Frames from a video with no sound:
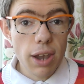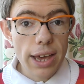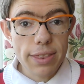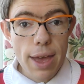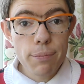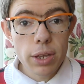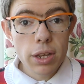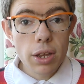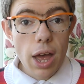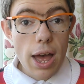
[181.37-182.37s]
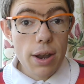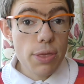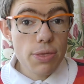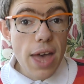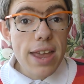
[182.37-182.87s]
like them.
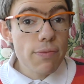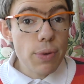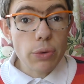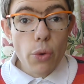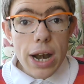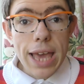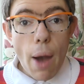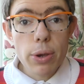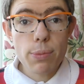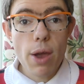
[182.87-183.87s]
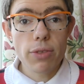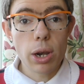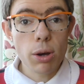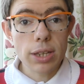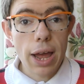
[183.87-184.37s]
And they've been really helping me over the
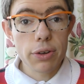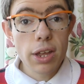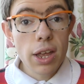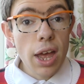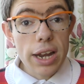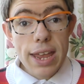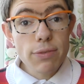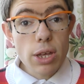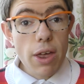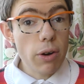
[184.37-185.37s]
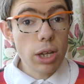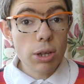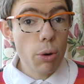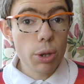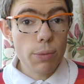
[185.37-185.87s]
lockdown. And even though they're a lot
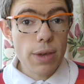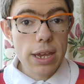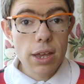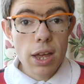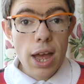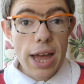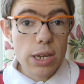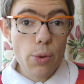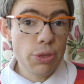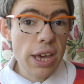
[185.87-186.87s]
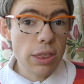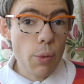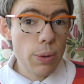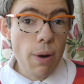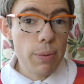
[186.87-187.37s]
older than me, and you would think that
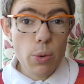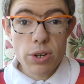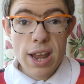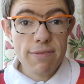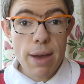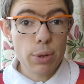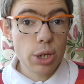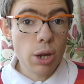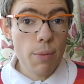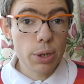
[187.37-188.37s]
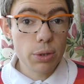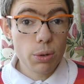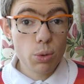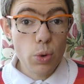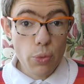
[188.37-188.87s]
we probably wouldn't have that much in
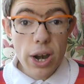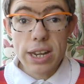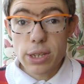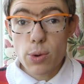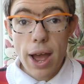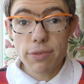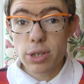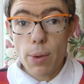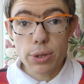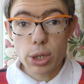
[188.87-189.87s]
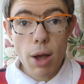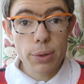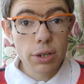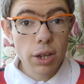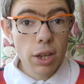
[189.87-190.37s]
common, we really do have so much in
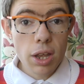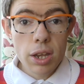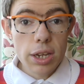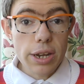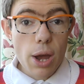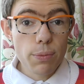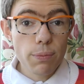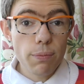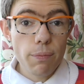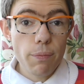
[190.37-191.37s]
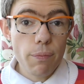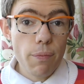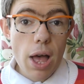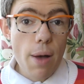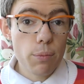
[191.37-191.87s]
common. You
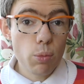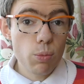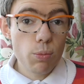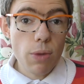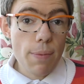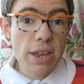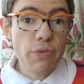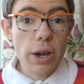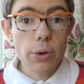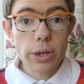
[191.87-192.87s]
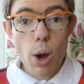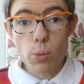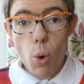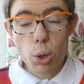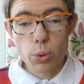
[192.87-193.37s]
know, my best friend who I go on
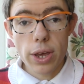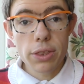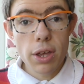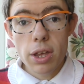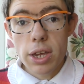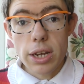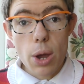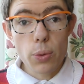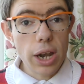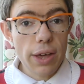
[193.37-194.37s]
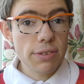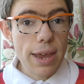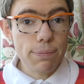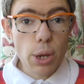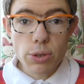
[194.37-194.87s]
walks with, you know, we like the
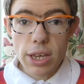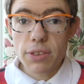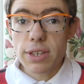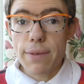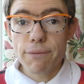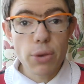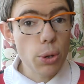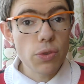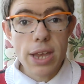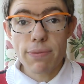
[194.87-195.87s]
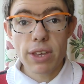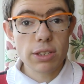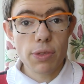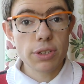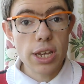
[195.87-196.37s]
same music, the same food, the same things
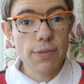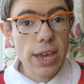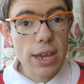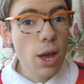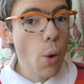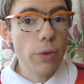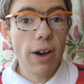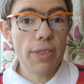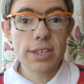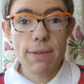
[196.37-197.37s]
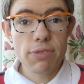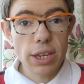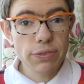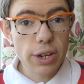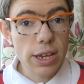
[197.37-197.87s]
on the TV. We find the same
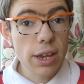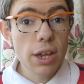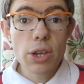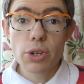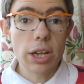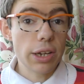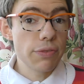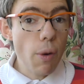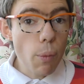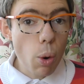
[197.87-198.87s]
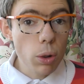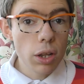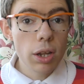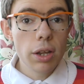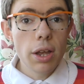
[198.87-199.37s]
things funny. She likes football.
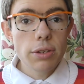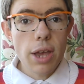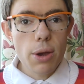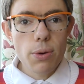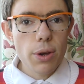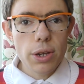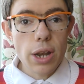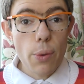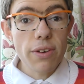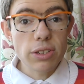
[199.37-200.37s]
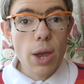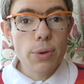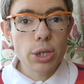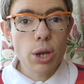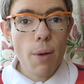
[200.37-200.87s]
So, you know, we've got so
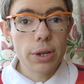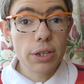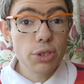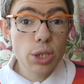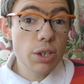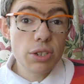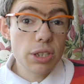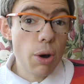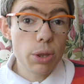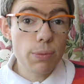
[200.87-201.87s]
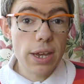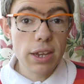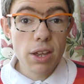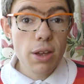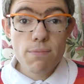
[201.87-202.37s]
much in common. And just because she's older than
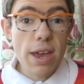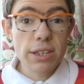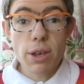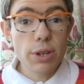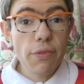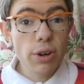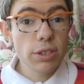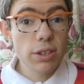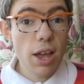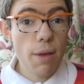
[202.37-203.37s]
me, makes no difference.